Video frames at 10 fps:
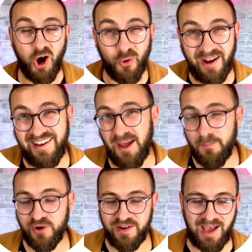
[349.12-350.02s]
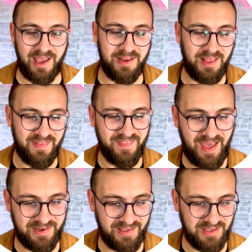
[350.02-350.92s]
All right, number nine, and
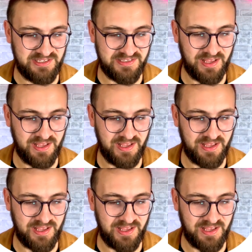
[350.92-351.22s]
that is